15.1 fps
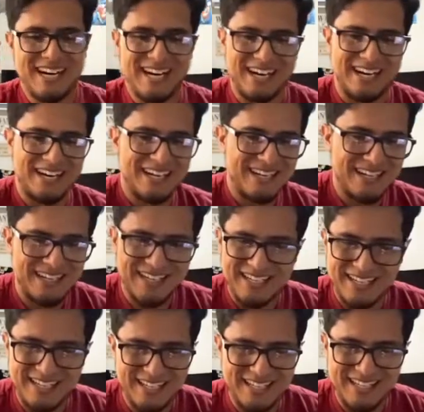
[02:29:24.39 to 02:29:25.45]
I'm
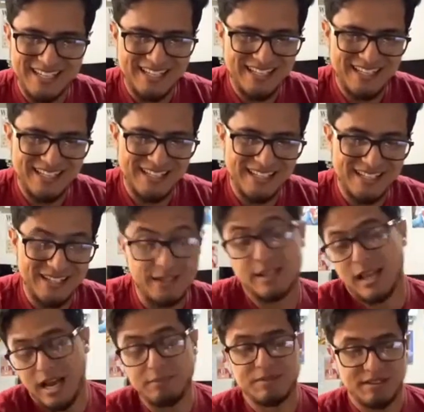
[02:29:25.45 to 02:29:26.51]

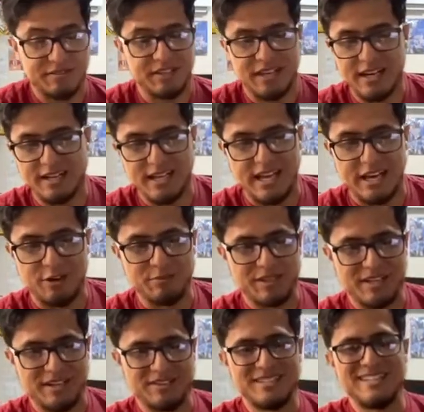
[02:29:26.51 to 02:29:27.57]
definitely getting that
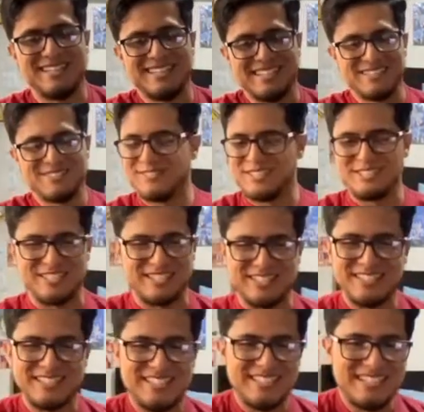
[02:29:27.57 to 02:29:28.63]
helmet now, for sure.